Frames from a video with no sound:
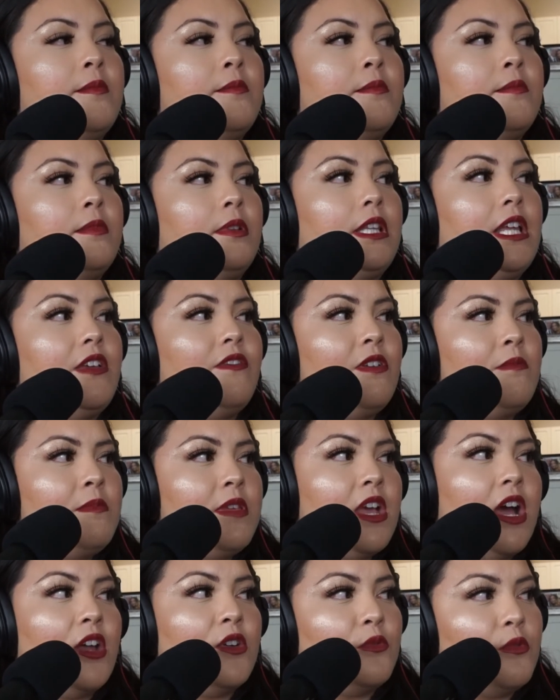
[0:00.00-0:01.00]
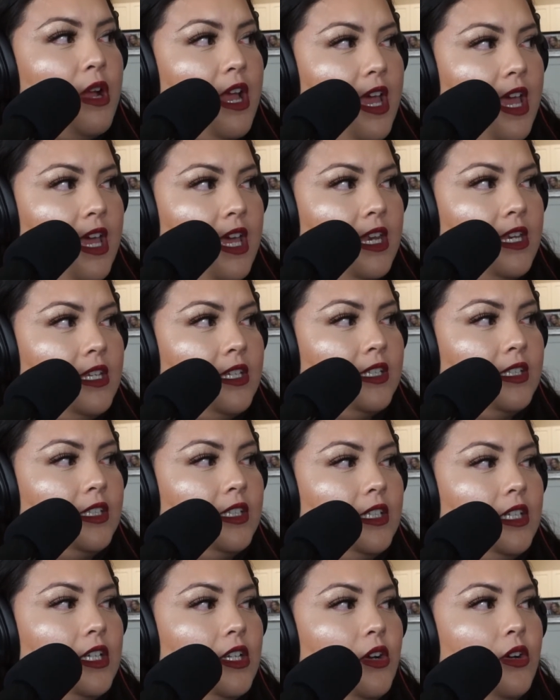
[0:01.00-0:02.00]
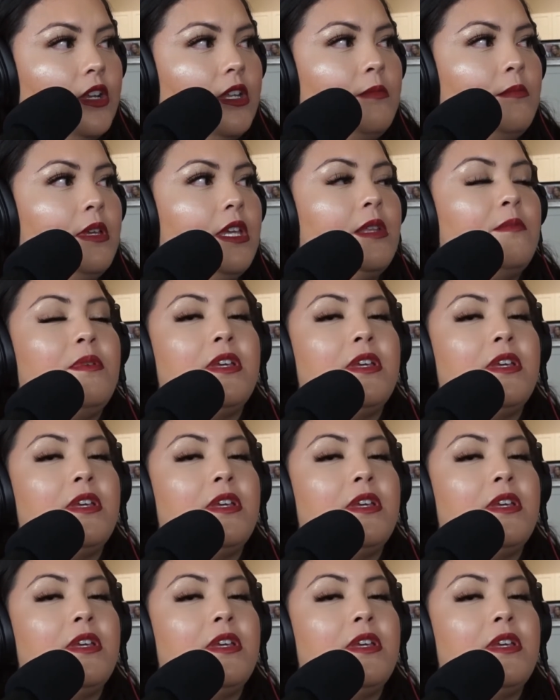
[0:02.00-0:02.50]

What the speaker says: leaving me on red. You know what I mean?